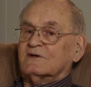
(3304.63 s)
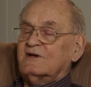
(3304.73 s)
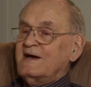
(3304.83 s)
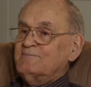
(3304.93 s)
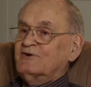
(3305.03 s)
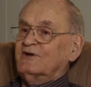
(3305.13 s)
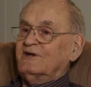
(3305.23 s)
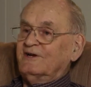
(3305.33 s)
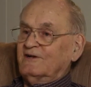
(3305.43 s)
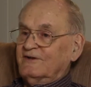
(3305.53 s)
captured a
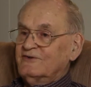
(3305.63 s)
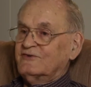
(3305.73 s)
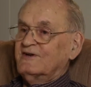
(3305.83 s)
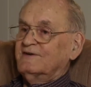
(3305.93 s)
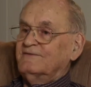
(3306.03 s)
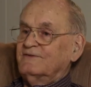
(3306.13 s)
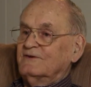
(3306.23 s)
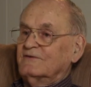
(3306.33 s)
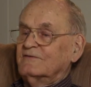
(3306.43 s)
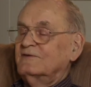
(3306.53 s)
hill and stuff,
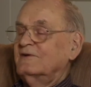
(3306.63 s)
and